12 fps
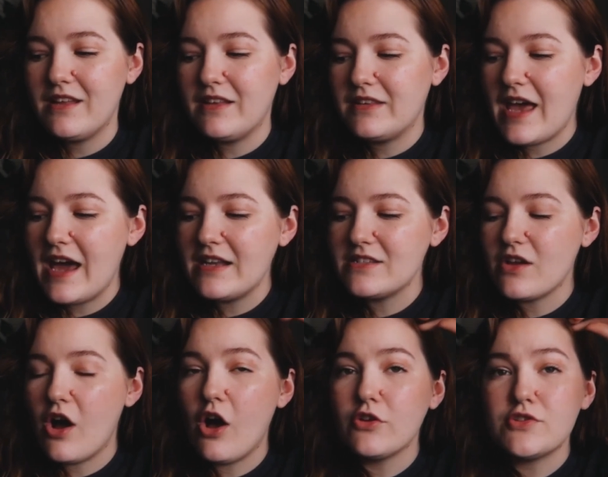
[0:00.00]
That is
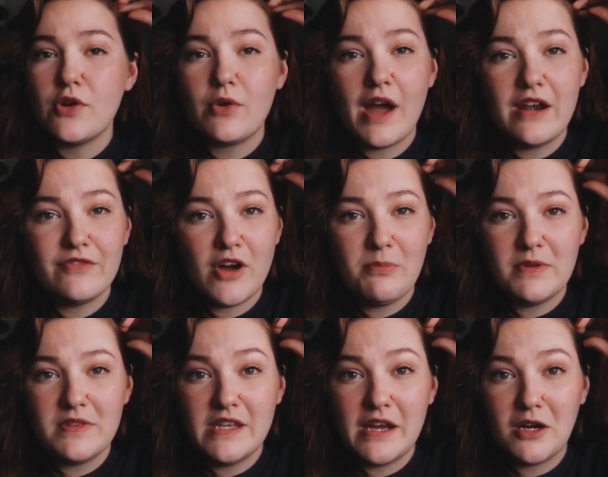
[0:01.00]
also kind of up
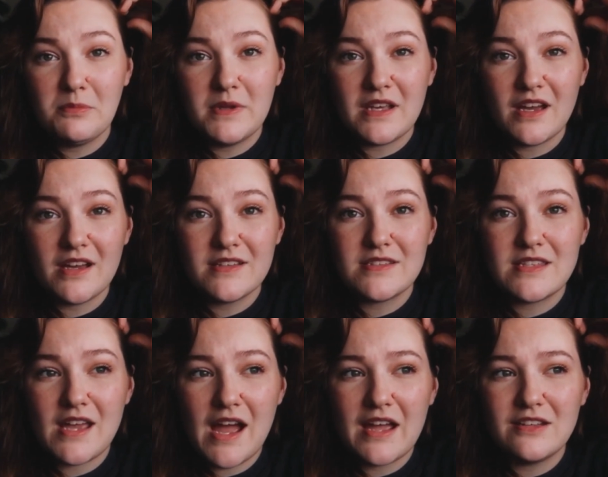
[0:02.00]
in the air because
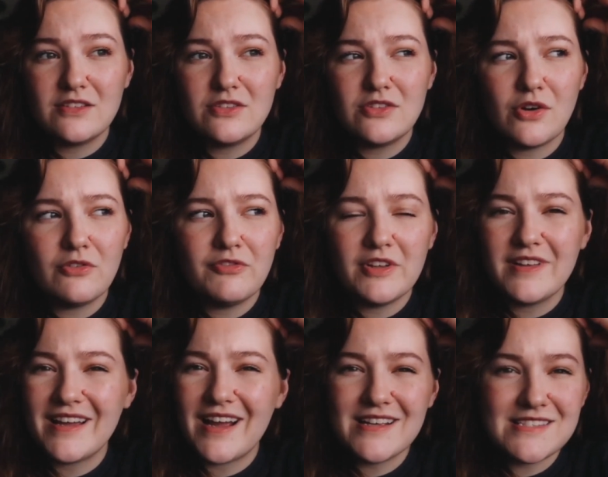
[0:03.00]
I don't feel
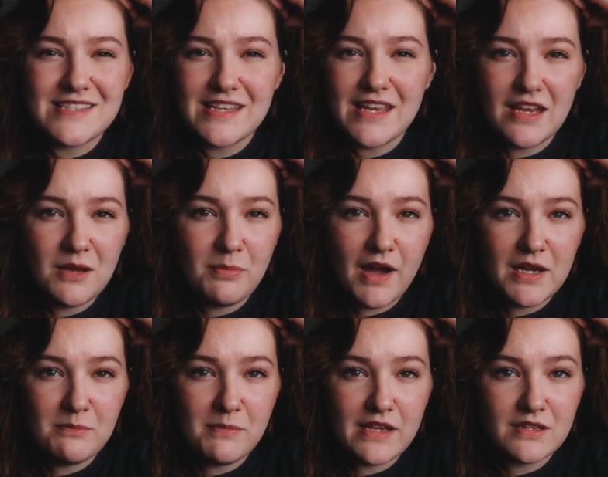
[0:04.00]
like I see
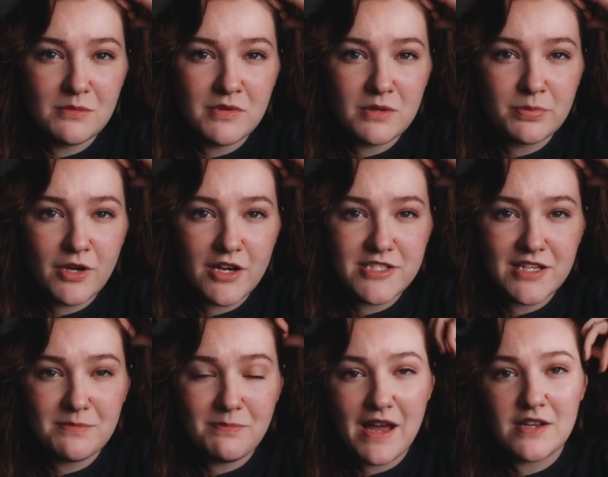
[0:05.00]
anybody make them in a
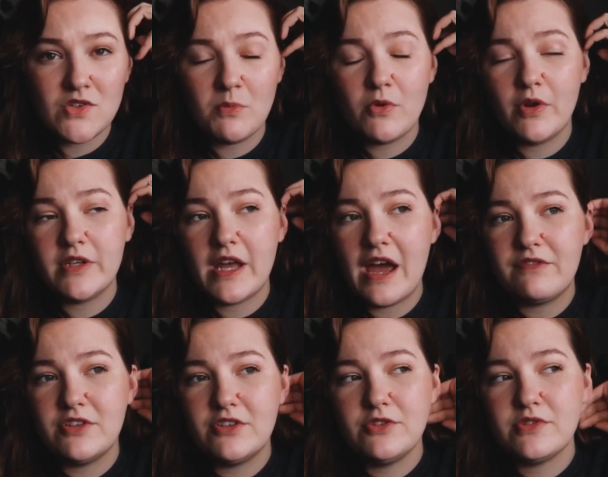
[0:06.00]
project bag, so I'm going to have
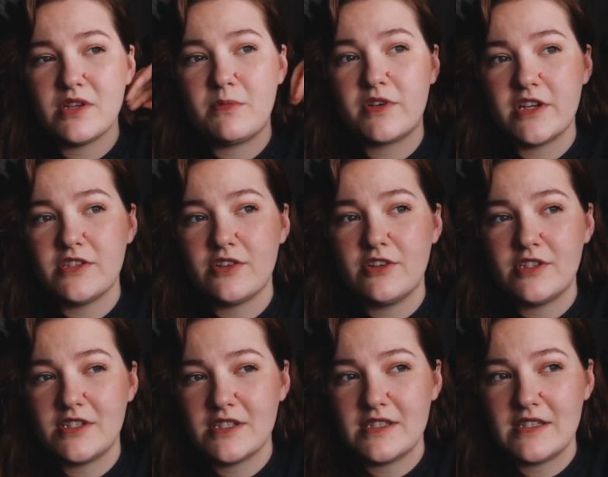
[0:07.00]
to do some
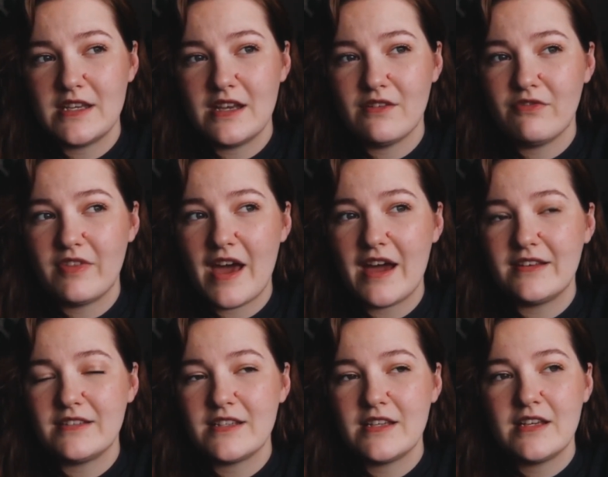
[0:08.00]
research to see if that,